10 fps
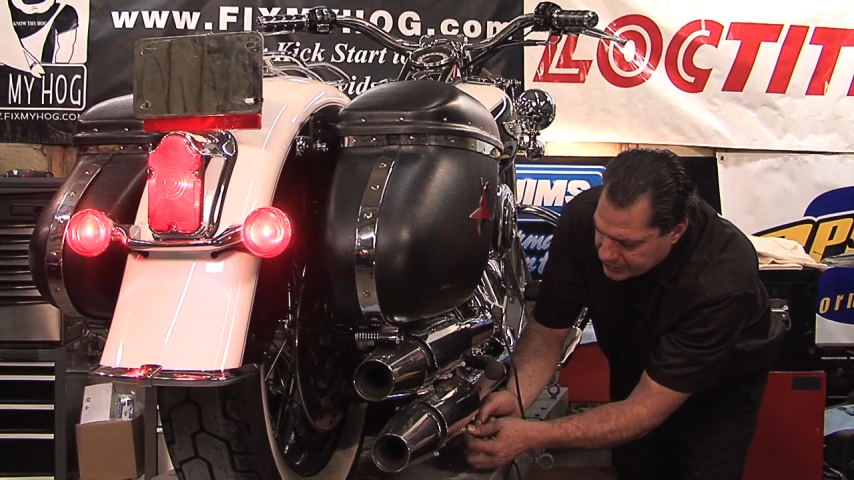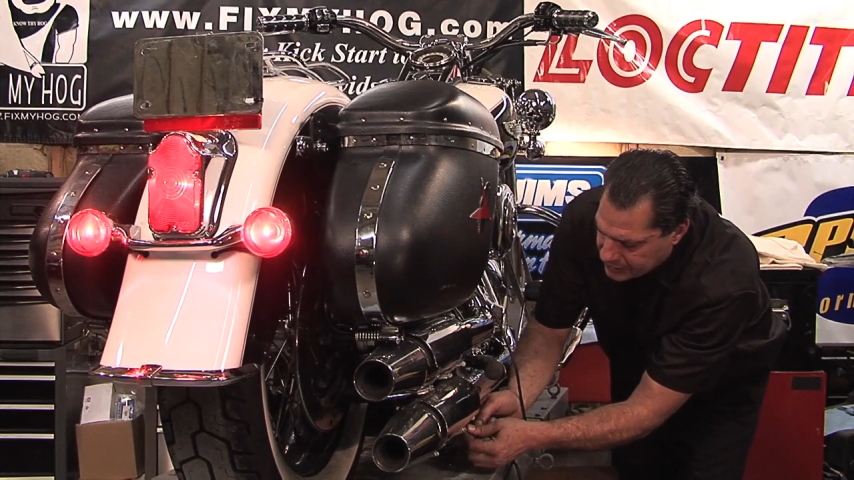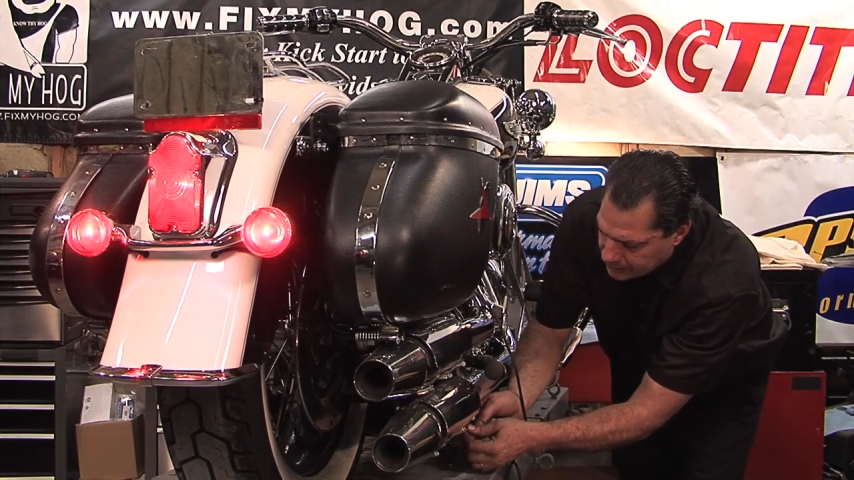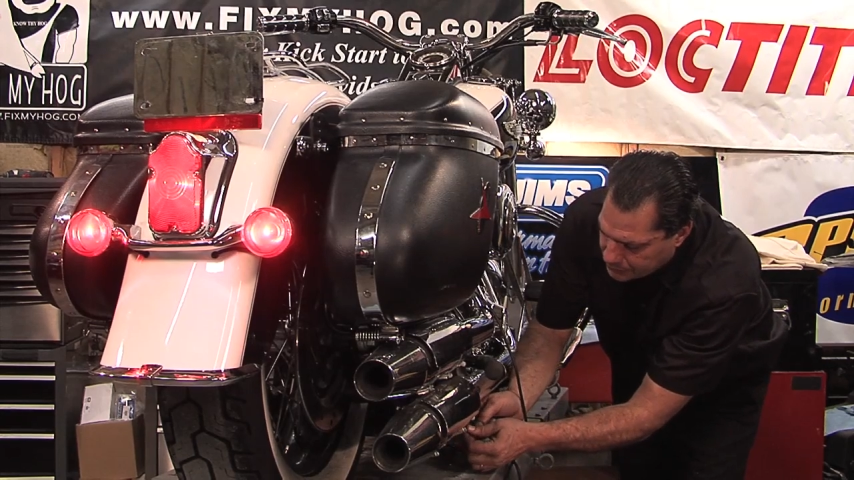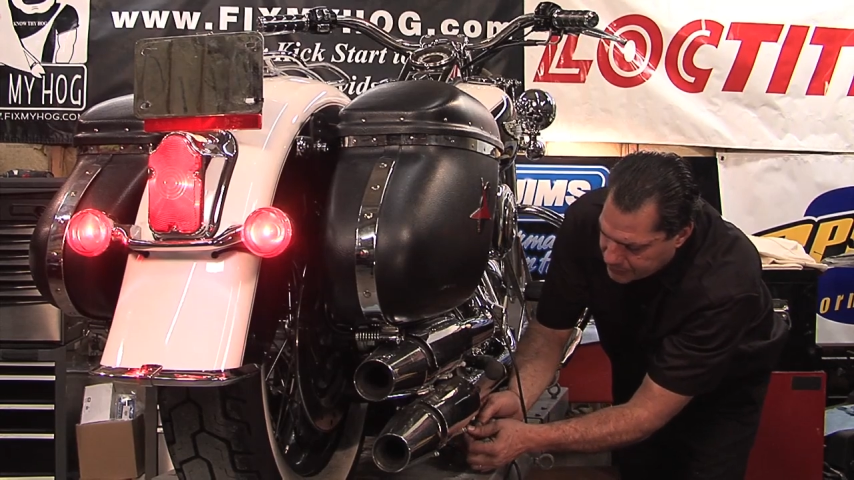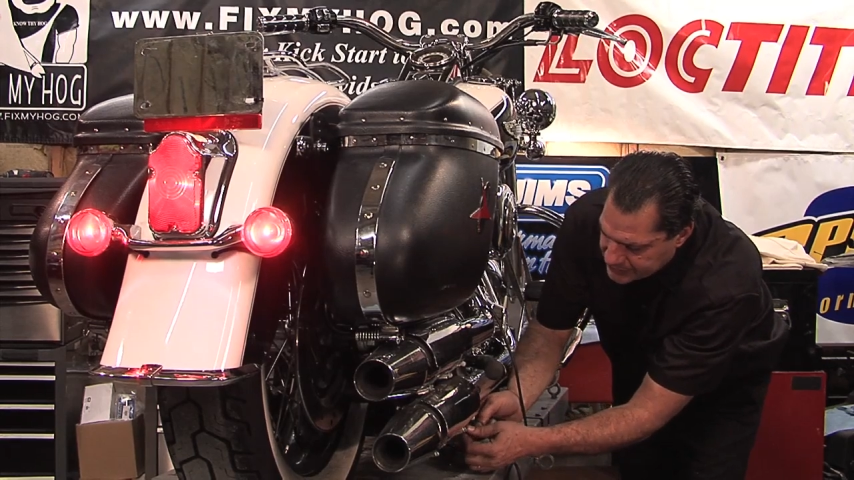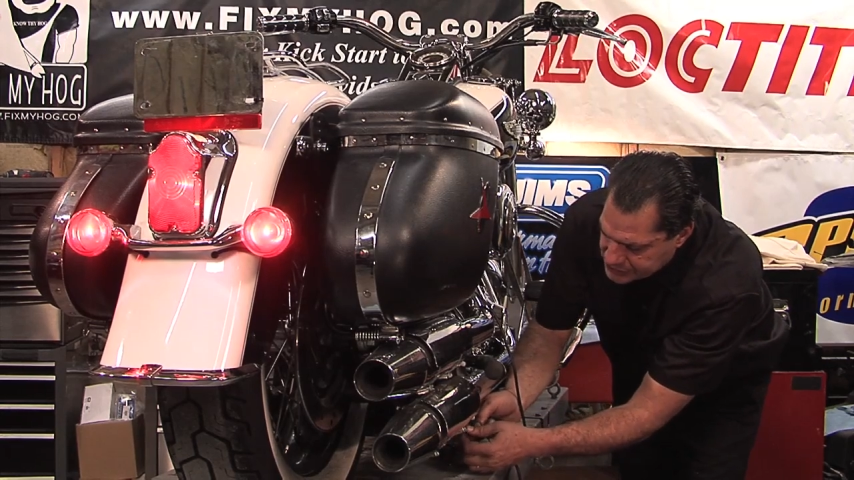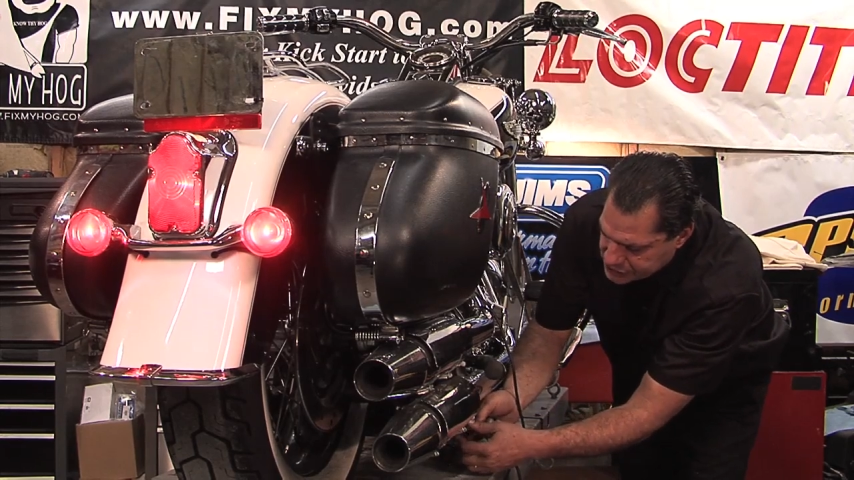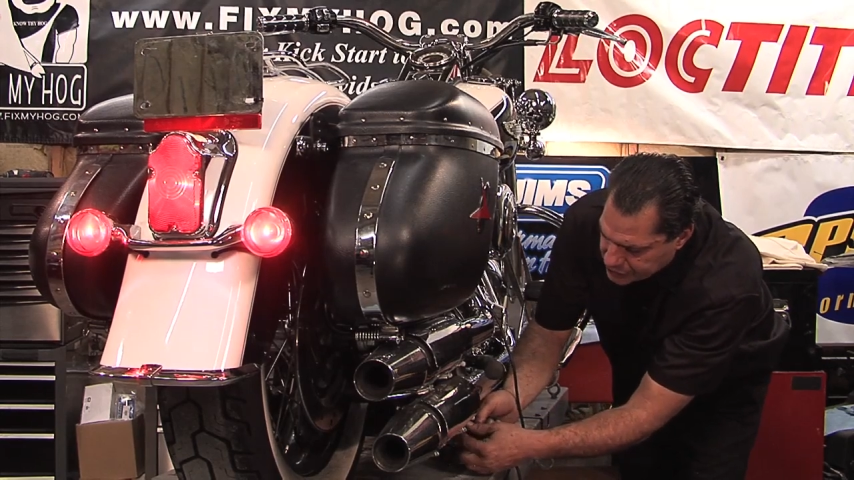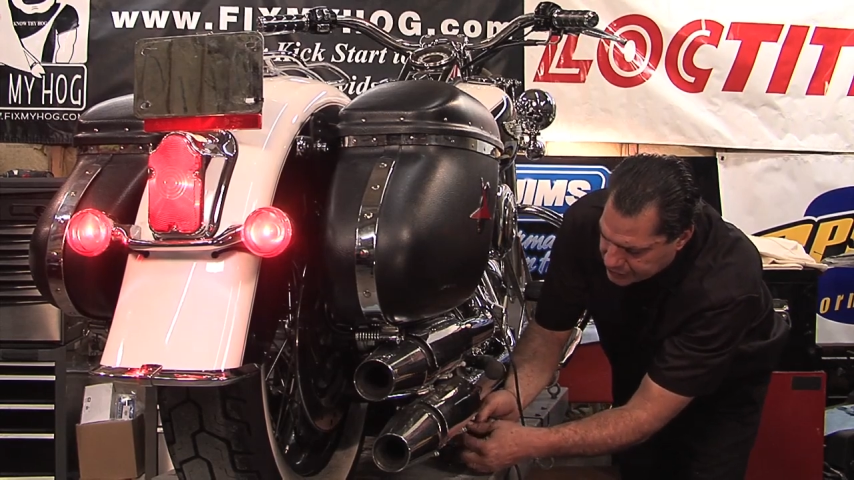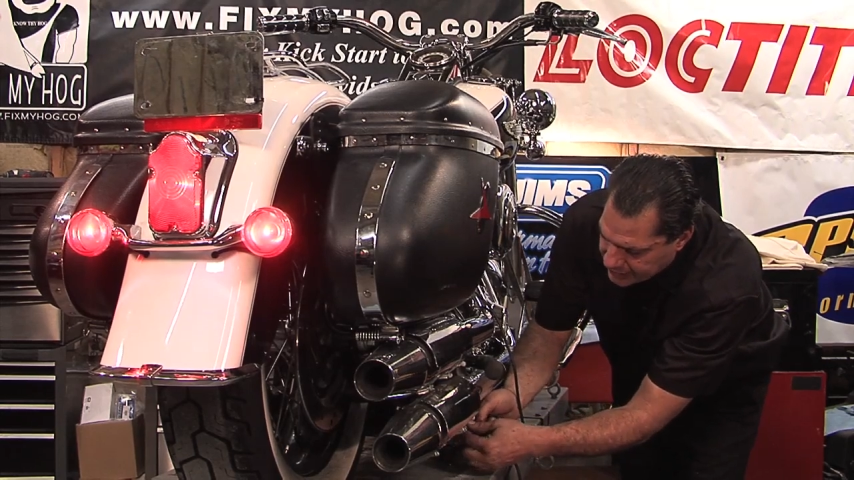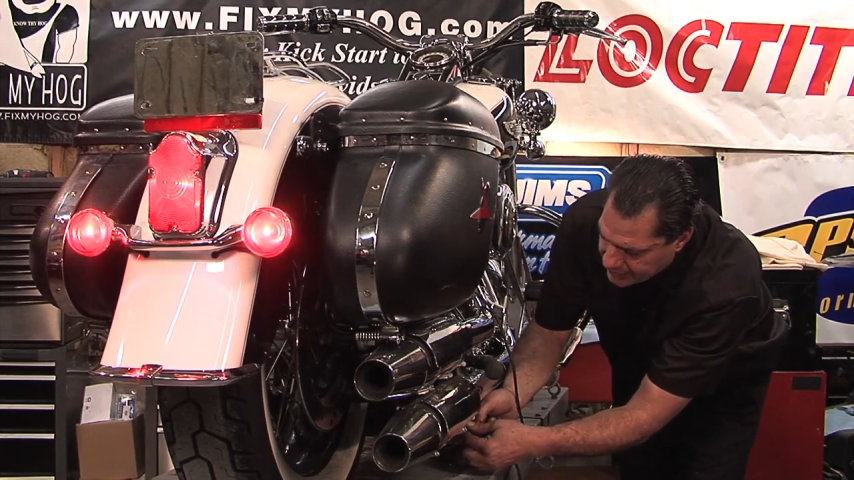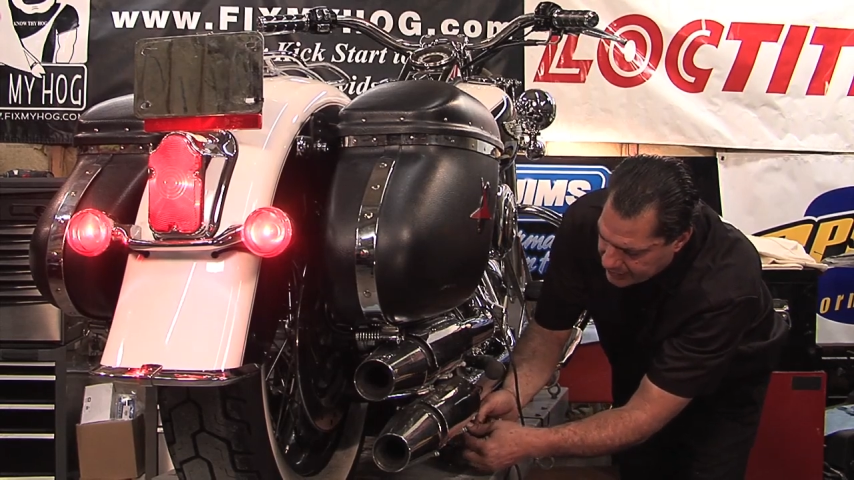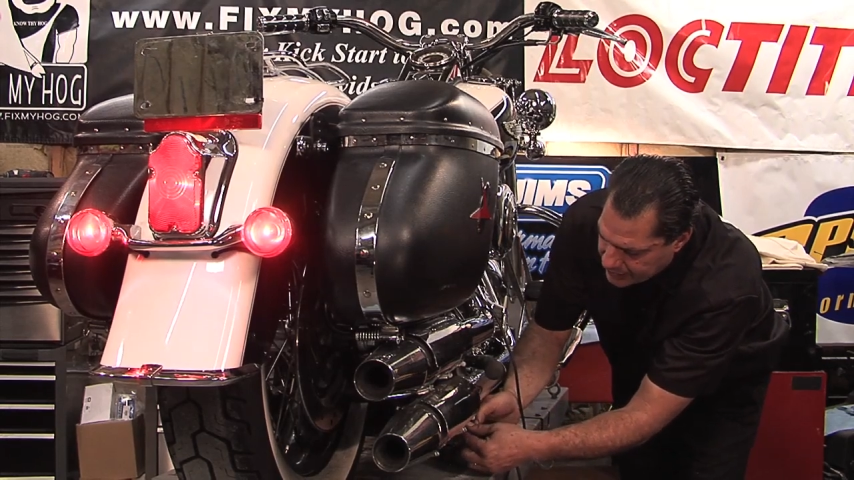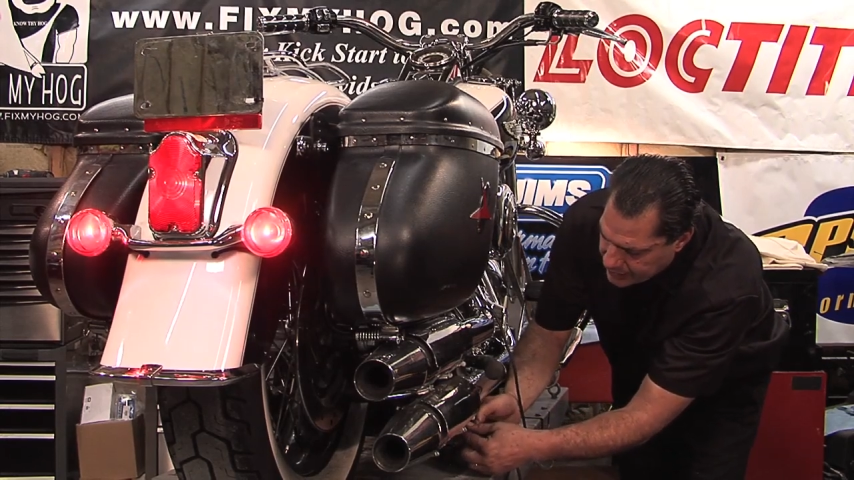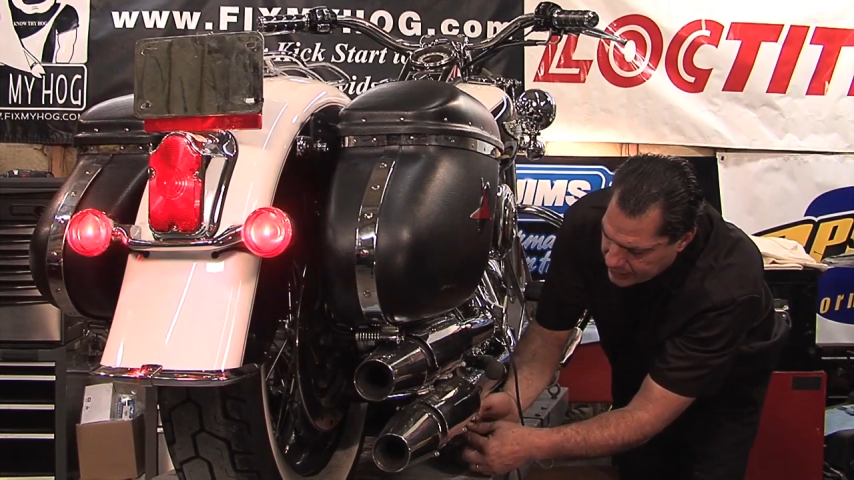a complete circuit,